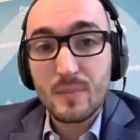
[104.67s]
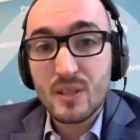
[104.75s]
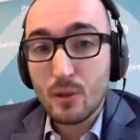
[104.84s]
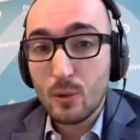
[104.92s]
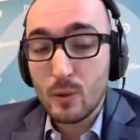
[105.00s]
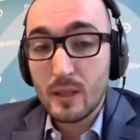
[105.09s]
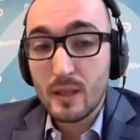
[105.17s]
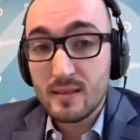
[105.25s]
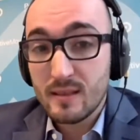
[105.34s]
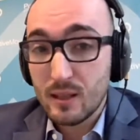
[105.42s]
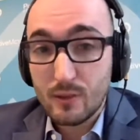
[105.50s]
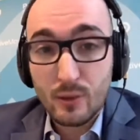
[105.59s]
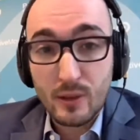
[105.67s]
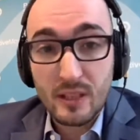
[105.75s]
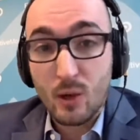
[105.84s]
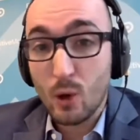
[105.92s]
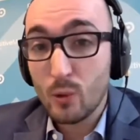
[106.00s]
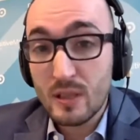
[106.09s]
So instead of
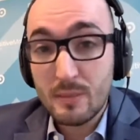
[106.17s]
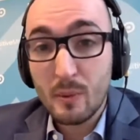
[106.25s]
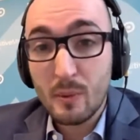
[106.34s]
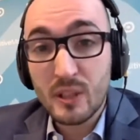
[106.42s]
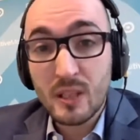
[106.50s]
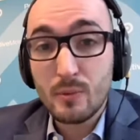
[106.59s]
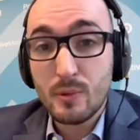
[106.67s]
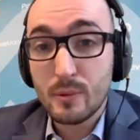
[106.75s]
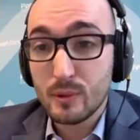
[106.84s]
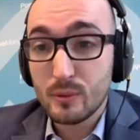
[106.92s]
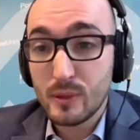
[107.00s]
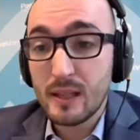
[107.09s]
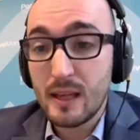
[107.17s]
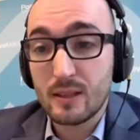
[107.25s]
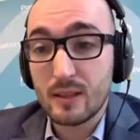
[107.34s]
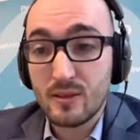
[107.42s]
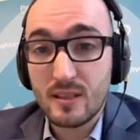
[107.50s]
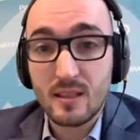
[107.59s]
creating always more money, we would really
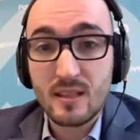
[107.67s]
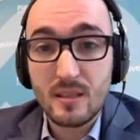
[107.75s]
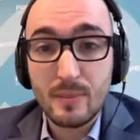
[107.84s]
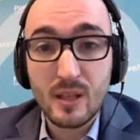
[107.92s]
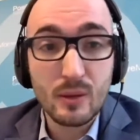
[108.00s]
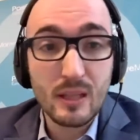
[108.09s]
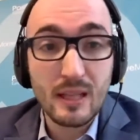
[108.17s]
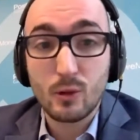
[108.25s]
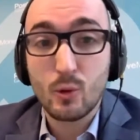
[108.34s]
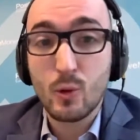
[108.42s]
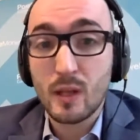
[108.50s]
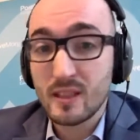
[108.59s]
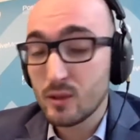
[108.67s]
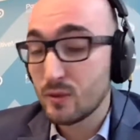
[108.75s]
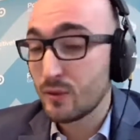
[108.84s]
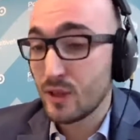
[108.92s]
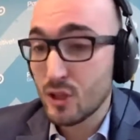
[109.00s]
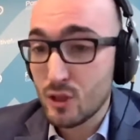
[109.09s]
like to see the ECB looking at the quality
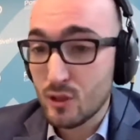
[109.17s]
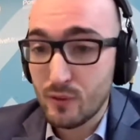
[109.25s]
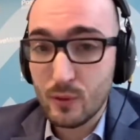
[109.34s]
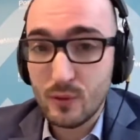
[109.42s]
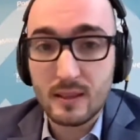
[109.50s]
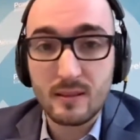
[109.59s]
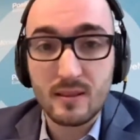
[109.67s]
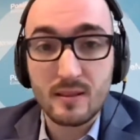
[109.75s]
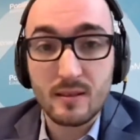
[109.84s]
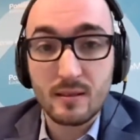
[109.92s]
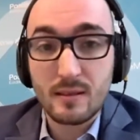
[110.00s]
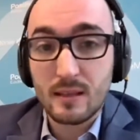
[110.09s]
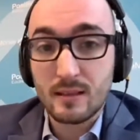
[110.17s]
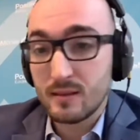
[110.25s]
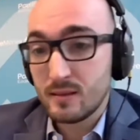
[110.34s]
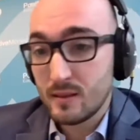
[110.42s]
of the financial flow that the